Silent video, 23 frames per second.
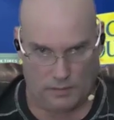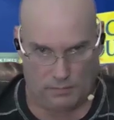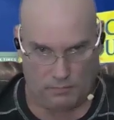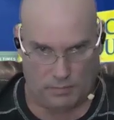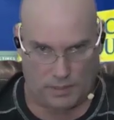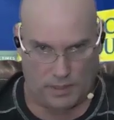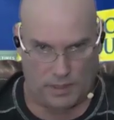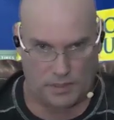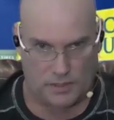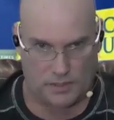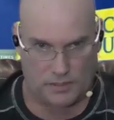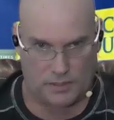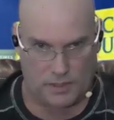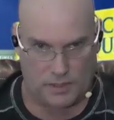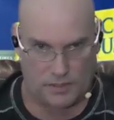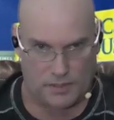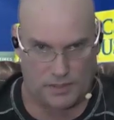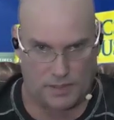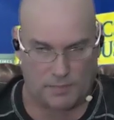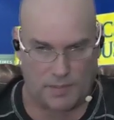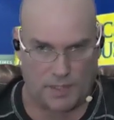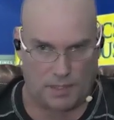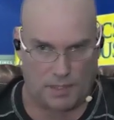But it's
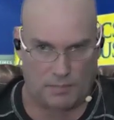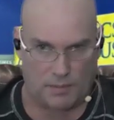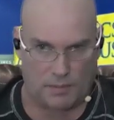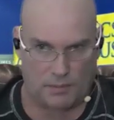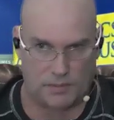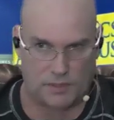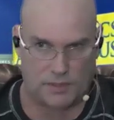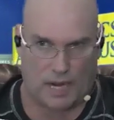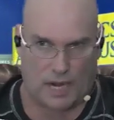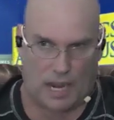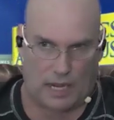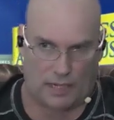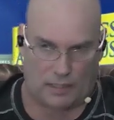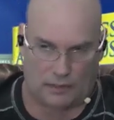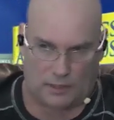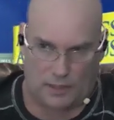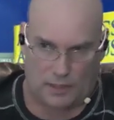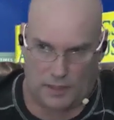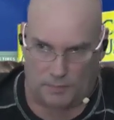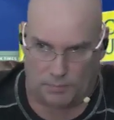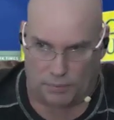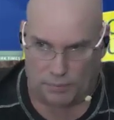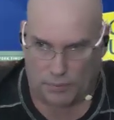something about
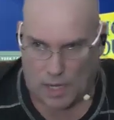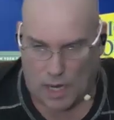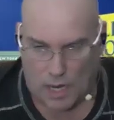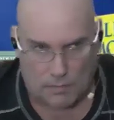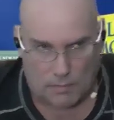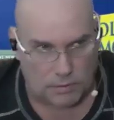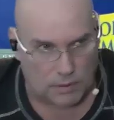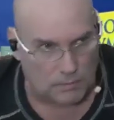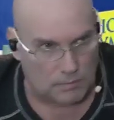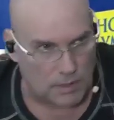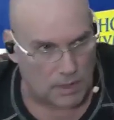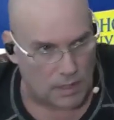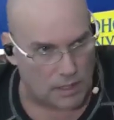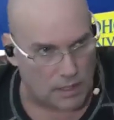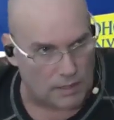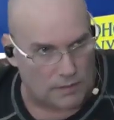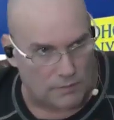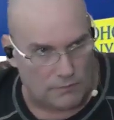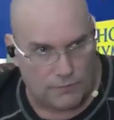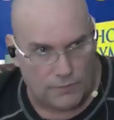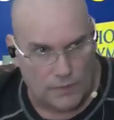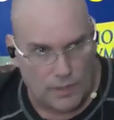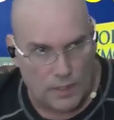tackling the problem
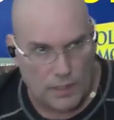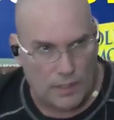of,